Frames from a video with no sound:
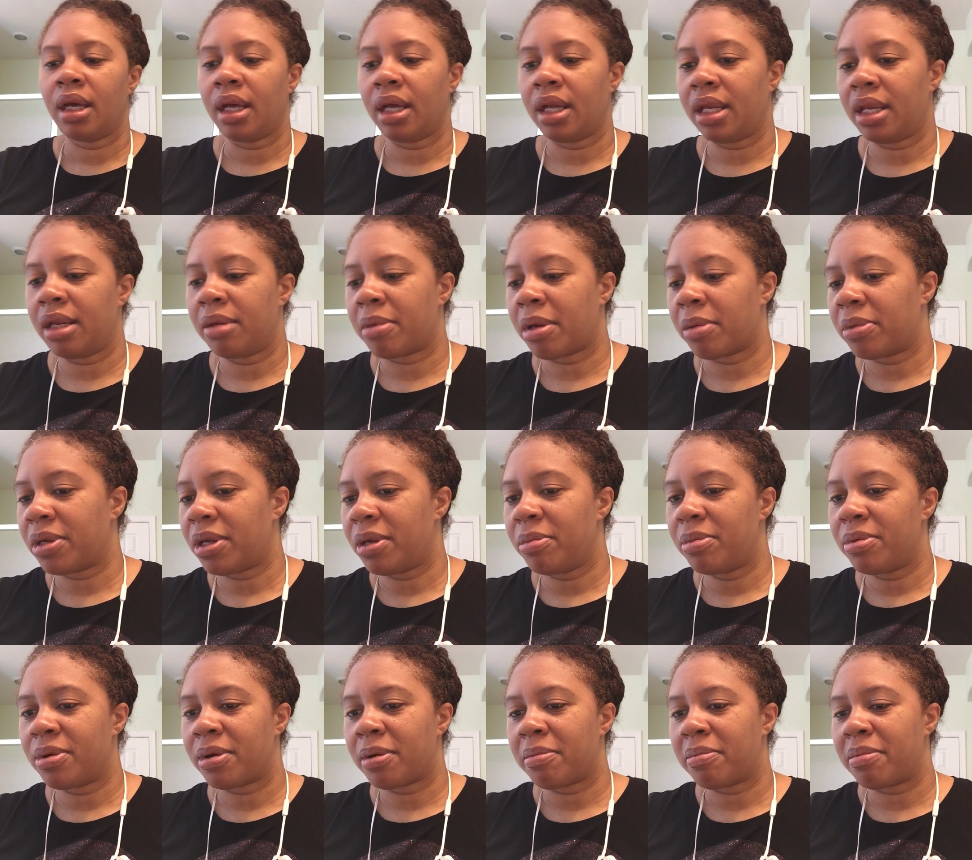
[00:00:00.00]
Hey my
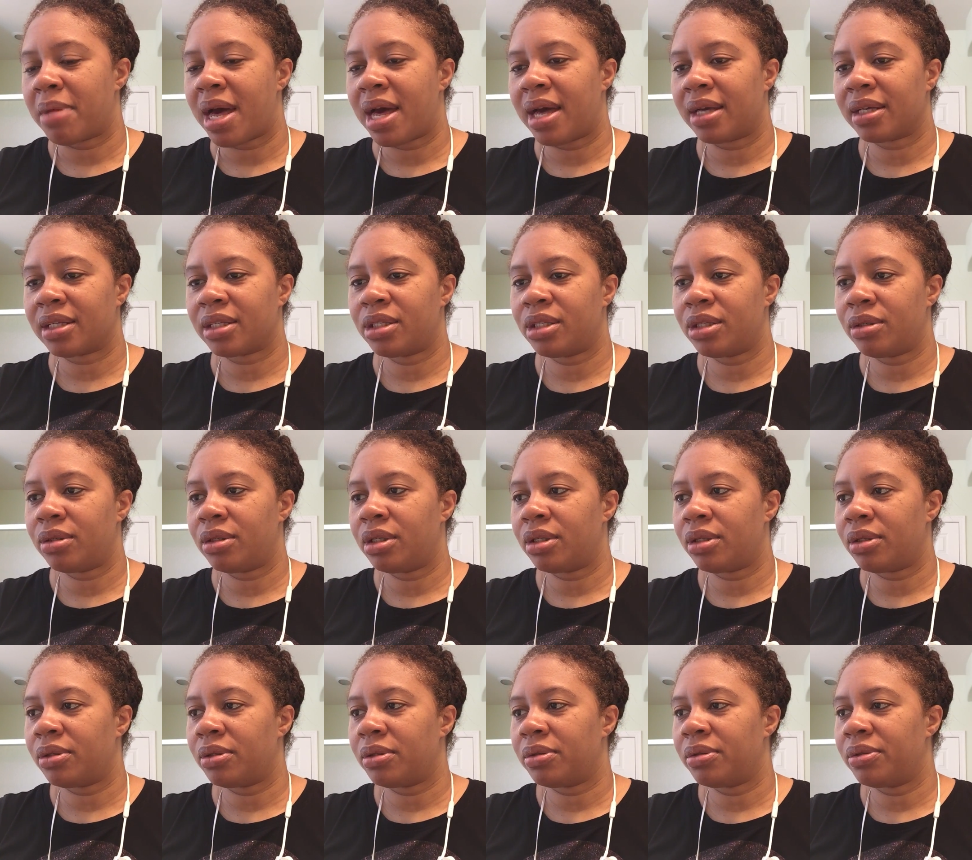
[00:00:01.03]
people. I'm back to
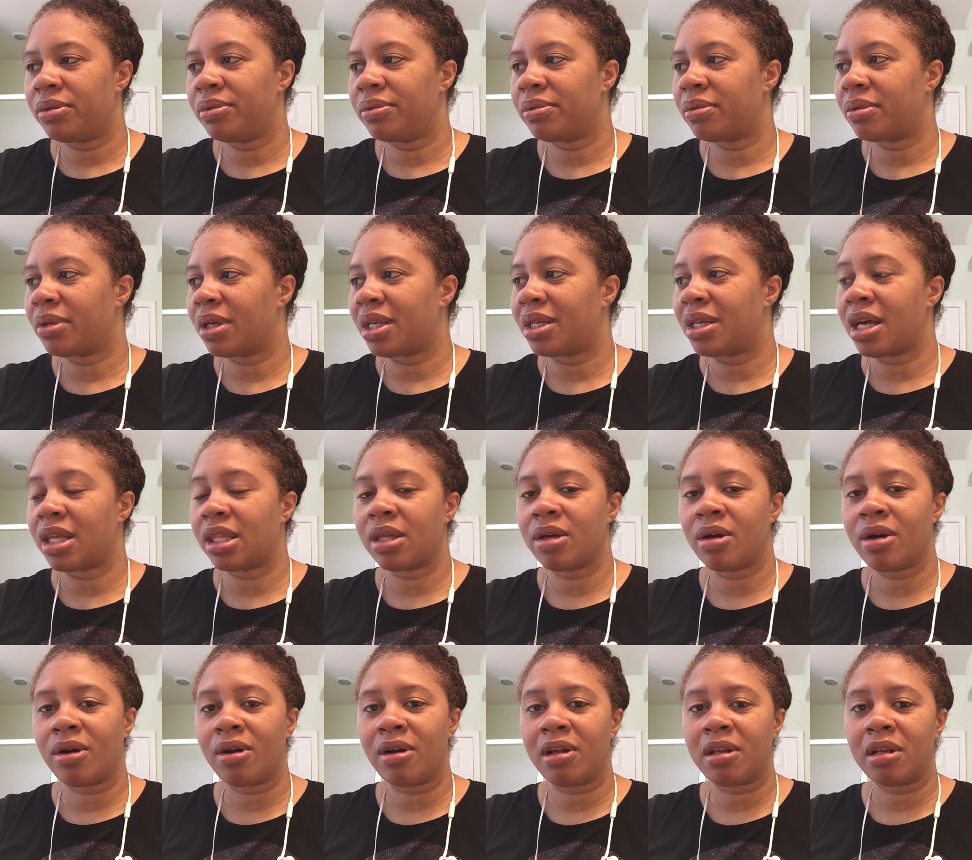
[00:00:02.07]
do another
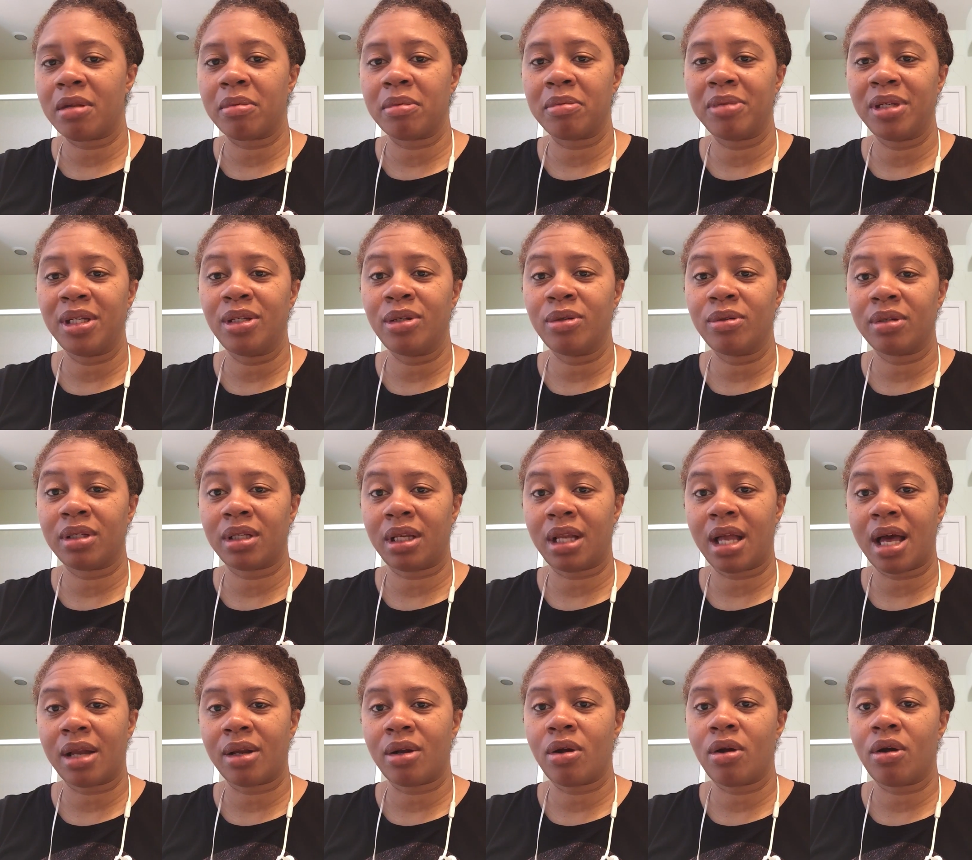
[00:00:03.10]
haul. I'm going to be doing a
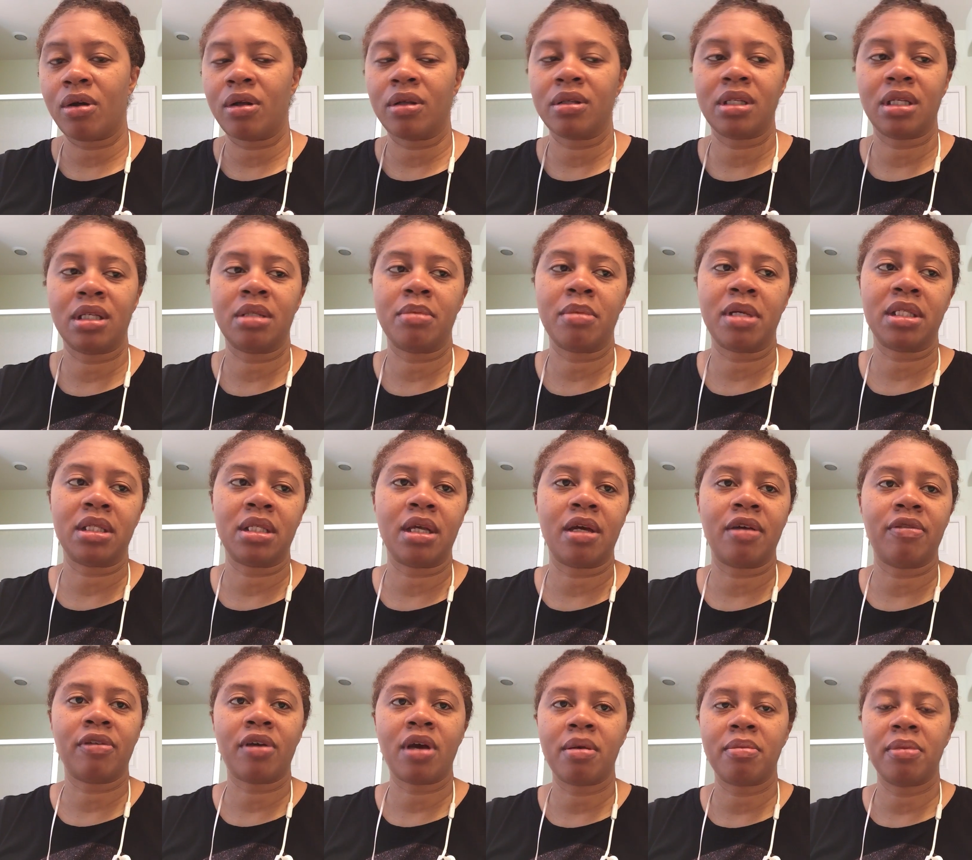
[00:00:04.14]
lot of hauls as my
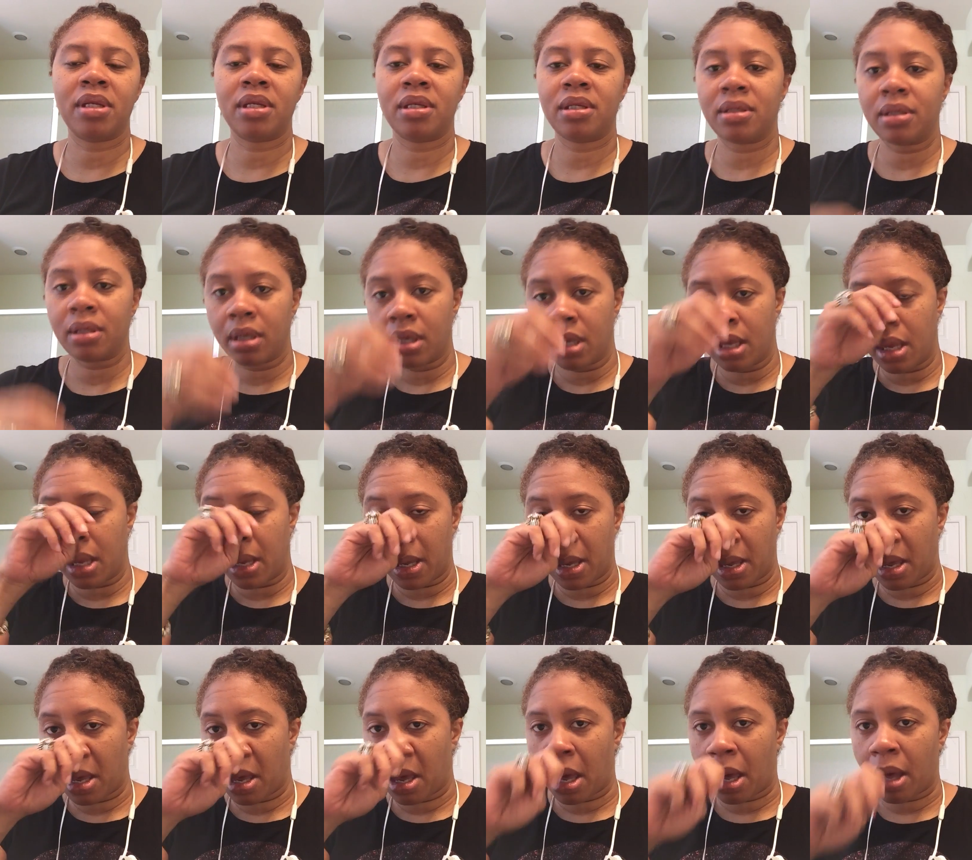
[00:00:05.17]
stuff come in.
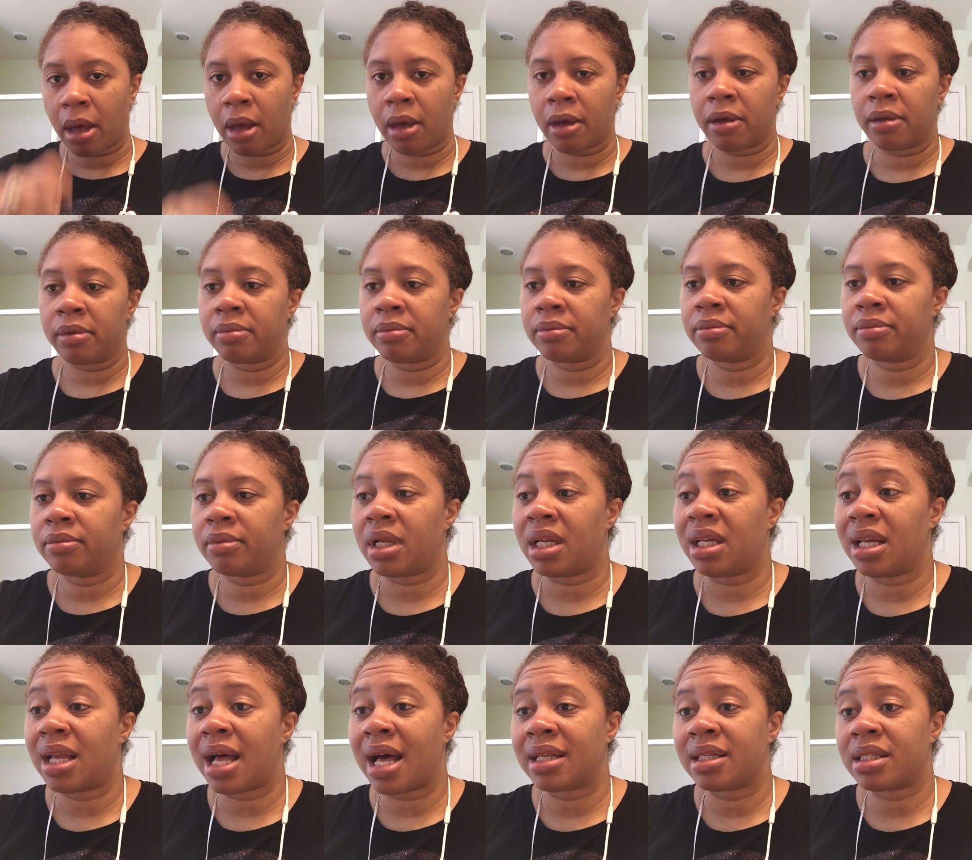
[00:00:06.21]
Um, a
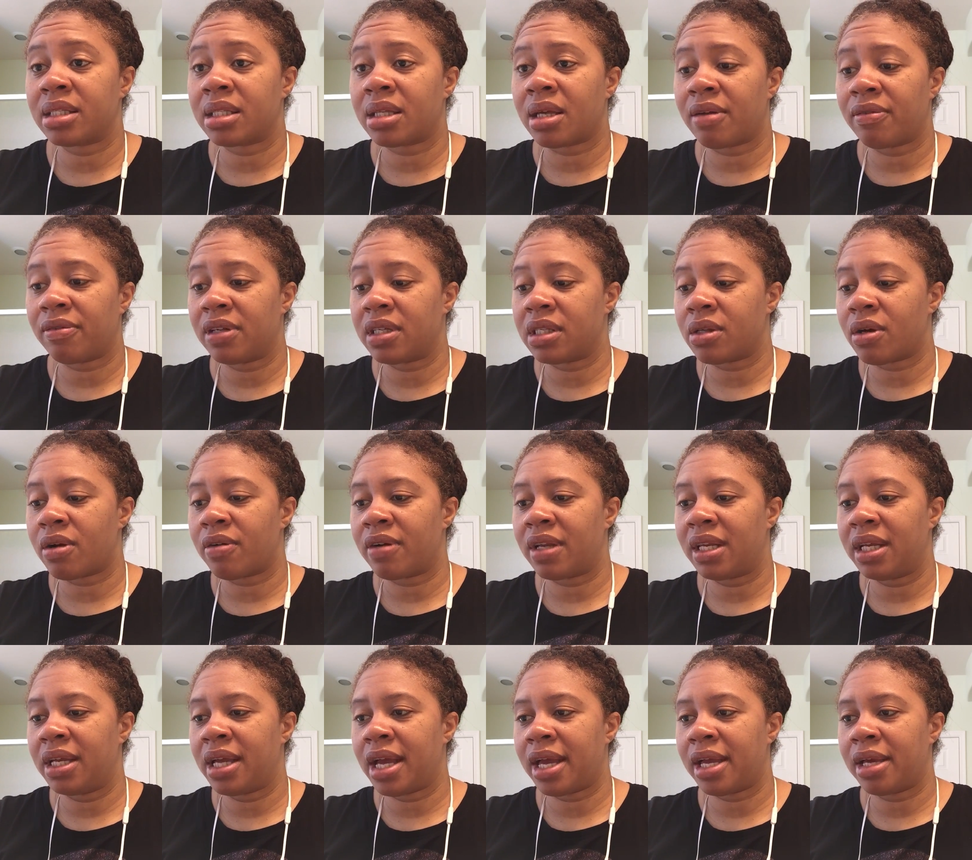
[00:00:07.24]
lot of stuff has
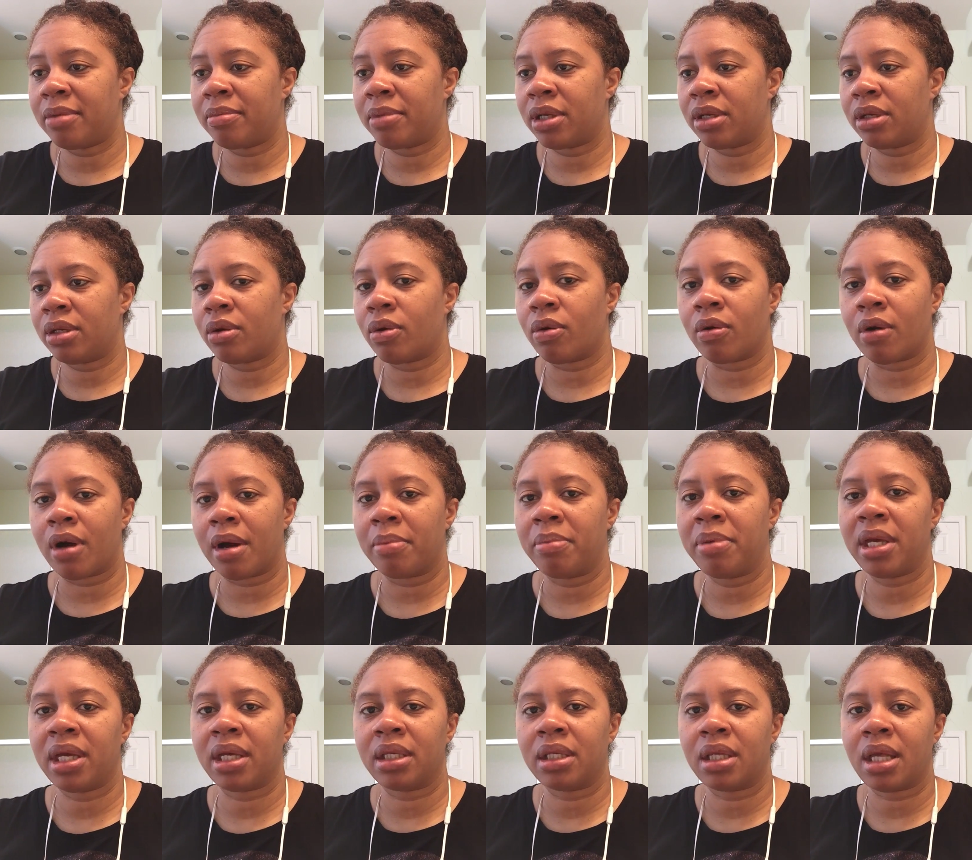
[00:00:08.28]
already came in or I
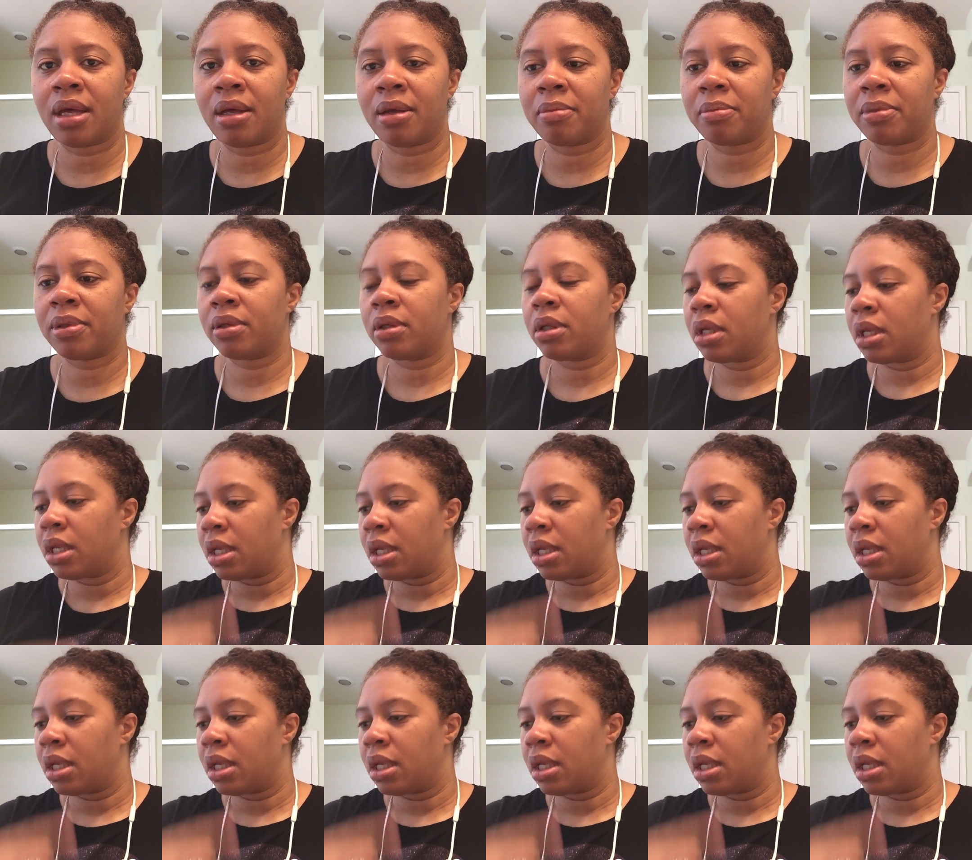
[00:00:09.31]
picked up.